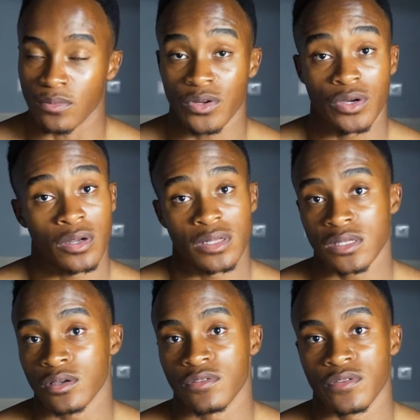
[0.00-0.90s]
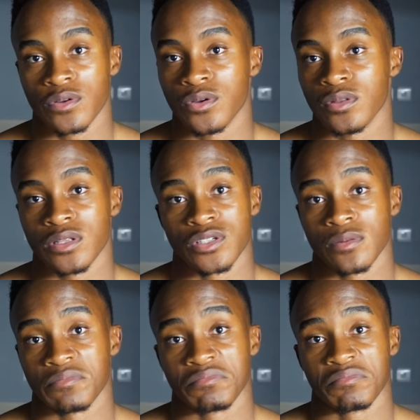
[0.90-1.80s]
Regardless how you feel, go to the
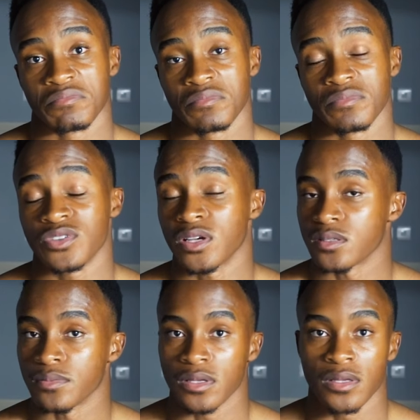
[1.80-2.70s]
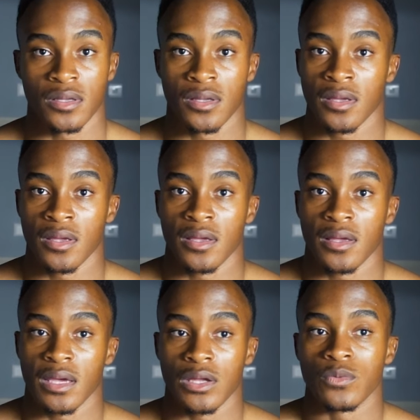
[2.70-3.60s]
gym. Trust me.
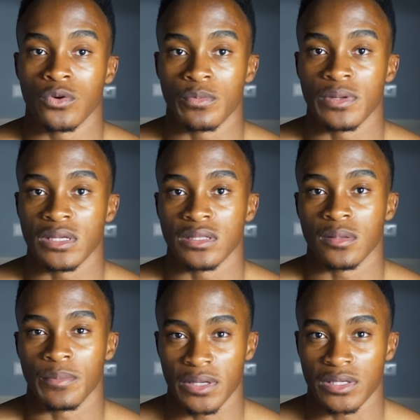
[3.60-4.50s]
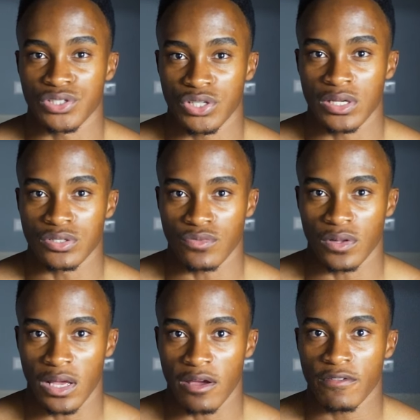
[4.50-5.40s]
It will be the biggest change of your
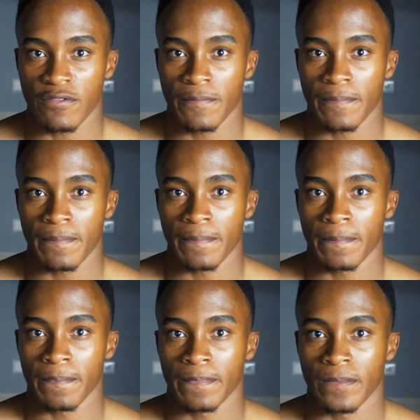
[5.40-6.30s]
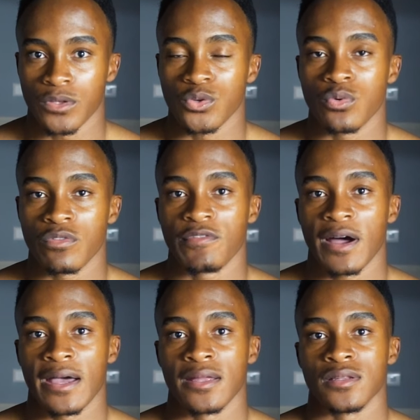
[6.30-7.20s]
life. You will
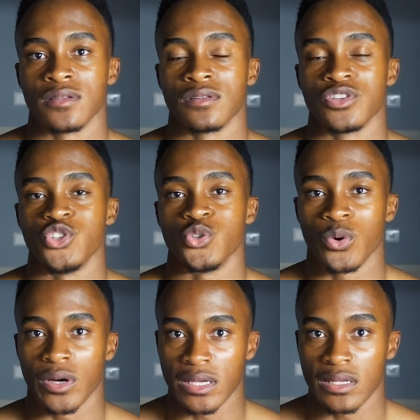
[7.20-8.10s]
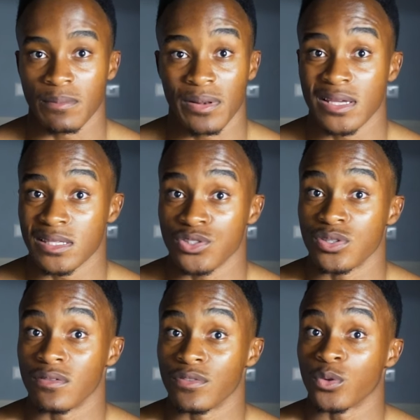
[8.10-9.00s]
find joy in places you
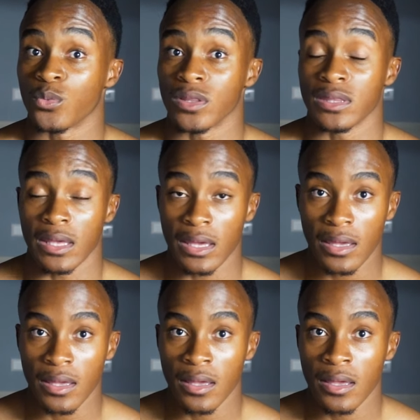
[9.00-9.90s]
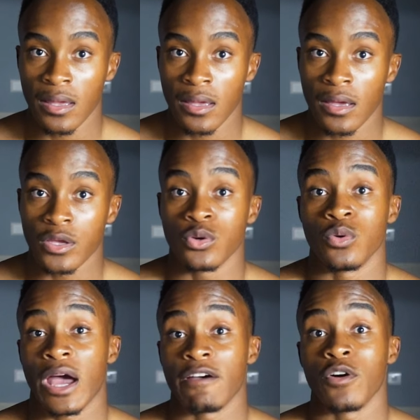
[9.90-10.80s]
never thought were there. You
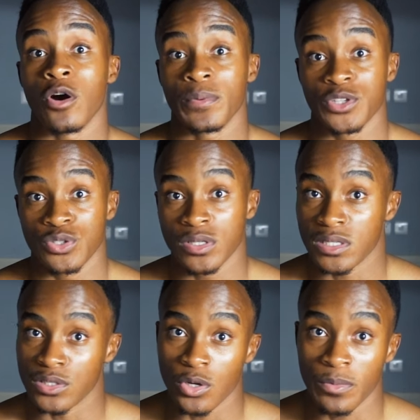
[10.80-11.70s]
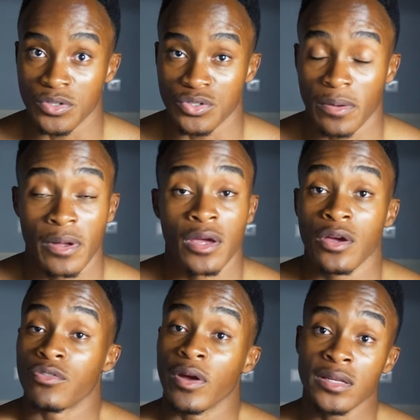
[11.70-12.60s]
will have opportunities open to you.
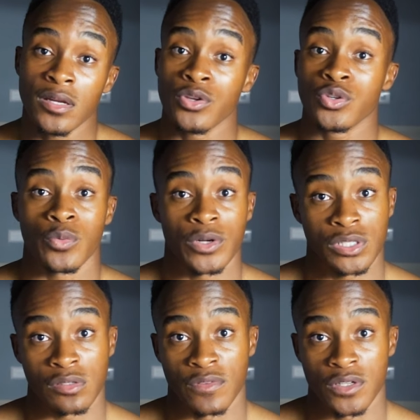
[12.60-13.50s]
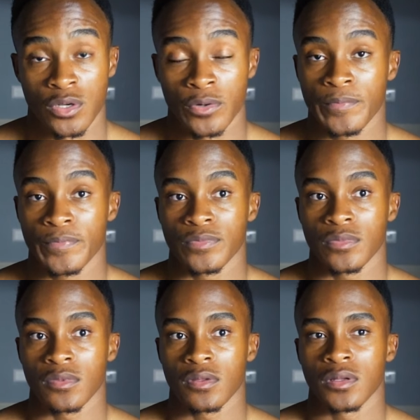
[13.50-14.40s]
Right now, you could watch this video.
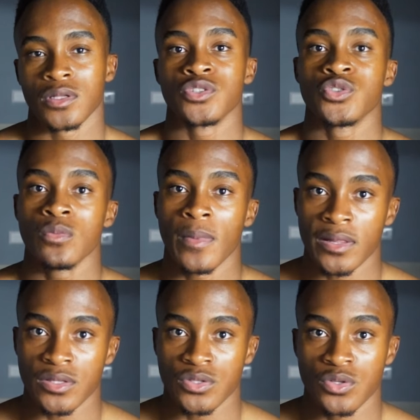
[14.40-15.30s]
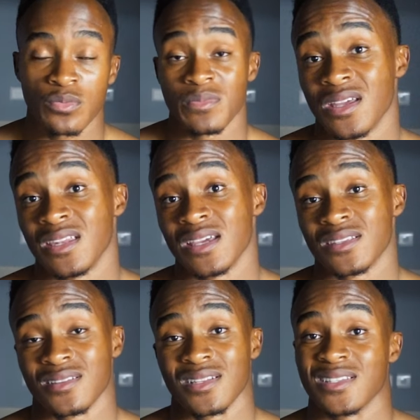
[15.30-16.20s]
In 2 months, you could a
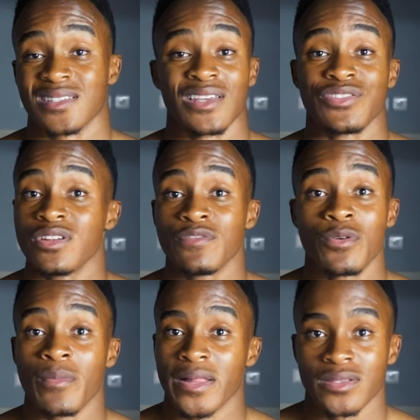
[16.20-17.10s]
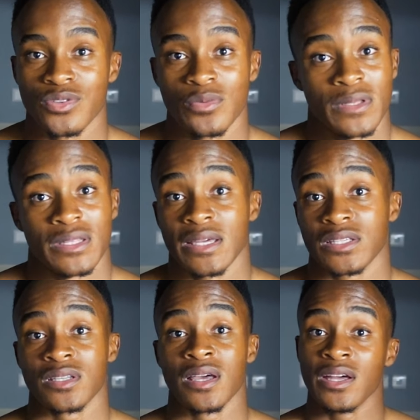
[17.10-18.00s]
next, let's just say 3-4 months, you could be the
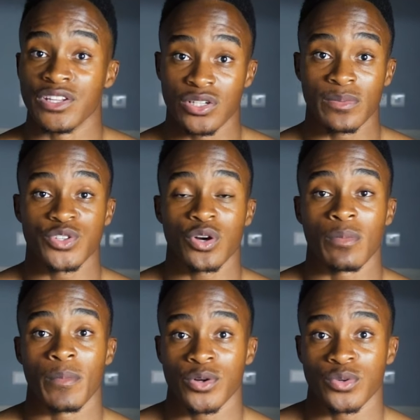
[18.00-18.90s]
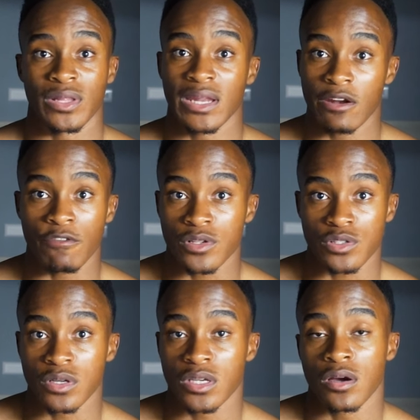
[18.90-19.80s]
next Gymshark model that everyone's
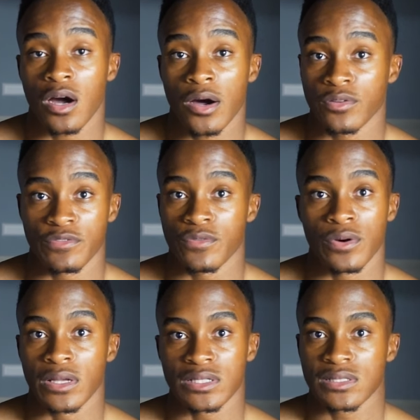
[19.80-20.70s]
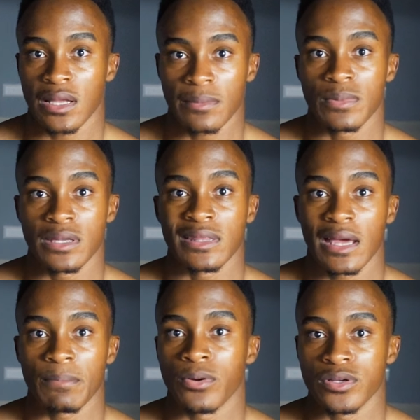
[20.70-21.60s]
looking out for, and just like being
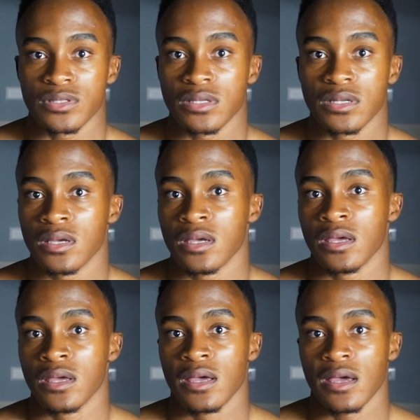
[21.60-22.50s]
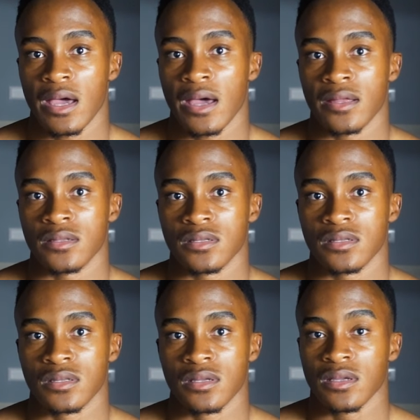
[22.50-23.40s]
that person. And
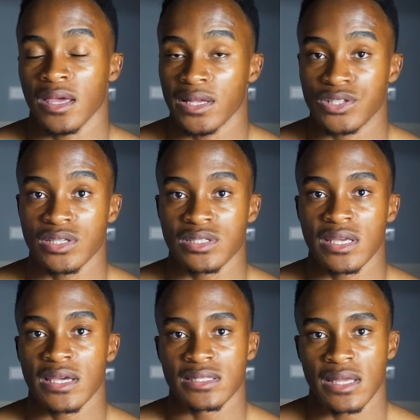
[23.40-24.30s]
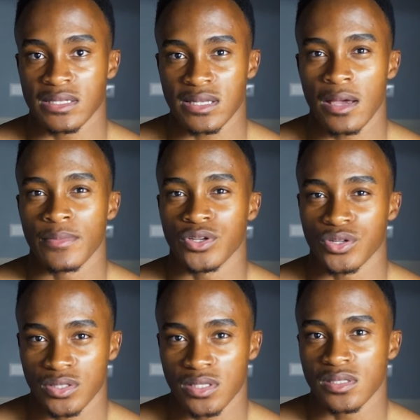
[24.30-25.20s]
it just takes that time and
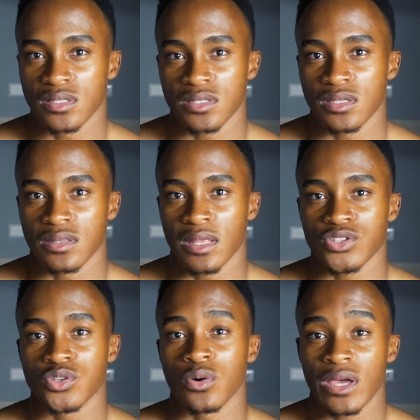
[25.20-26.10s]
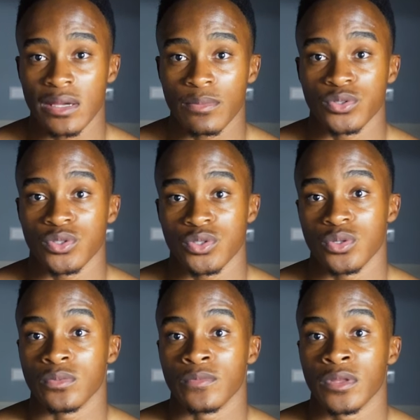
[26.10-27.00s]
consistency that you're able to do.